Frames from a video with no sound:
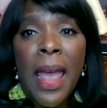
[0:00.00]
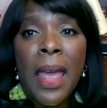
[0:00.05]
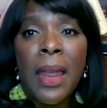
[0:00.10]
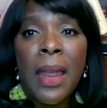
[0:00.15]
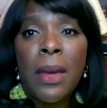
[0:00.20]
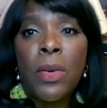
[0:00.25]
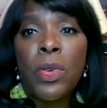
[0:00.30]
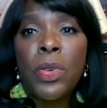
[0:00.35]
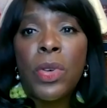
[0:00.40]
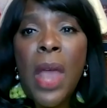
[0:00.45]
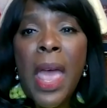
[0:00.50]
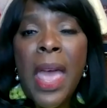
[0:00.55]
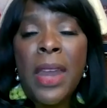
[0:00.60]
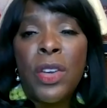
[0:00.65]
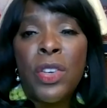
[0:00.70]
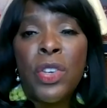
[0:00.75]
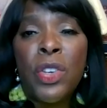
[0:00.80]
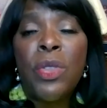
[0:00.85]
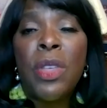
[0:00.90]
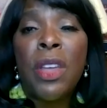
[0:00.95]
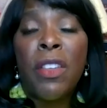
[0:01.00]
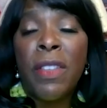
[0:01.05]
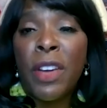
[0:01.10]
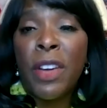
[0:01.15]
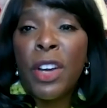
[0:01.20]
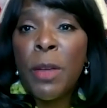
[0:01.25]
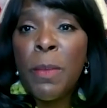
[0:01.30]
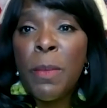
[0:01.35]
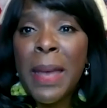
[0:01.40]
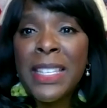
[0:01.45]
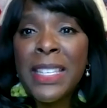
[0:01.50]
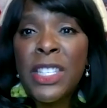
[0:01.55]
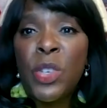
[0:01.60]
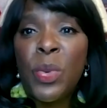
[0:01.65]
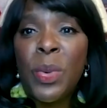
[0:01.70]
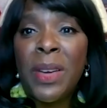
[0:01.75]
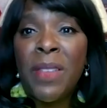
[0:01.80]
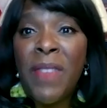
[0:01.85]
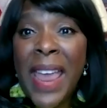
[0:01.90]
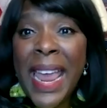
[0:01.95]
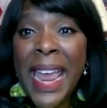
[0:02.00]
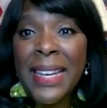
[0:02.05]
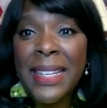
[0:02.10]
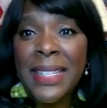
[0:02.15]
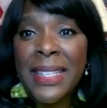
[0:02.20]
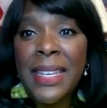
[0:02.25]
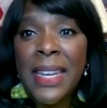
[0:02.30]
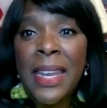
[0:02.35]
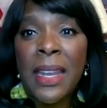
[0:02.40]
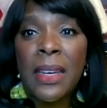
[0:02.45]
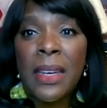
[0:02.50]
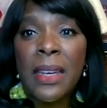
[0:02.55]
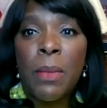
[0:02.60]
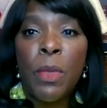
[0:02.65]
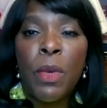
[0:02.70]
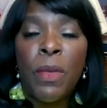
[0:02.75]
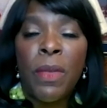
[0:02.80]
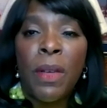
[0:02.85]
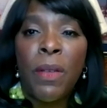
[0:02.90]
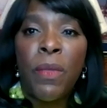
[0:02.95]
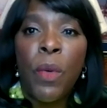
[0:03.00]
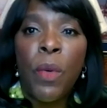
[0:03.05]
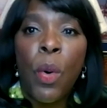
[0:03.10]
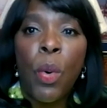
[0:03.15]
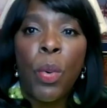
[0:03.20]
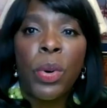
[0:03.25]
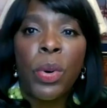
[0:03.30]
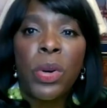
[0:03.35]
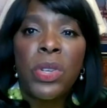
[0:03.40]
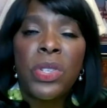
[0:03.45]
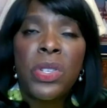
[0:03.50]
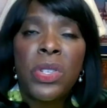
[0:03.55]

and do their very best to advance it moving forward.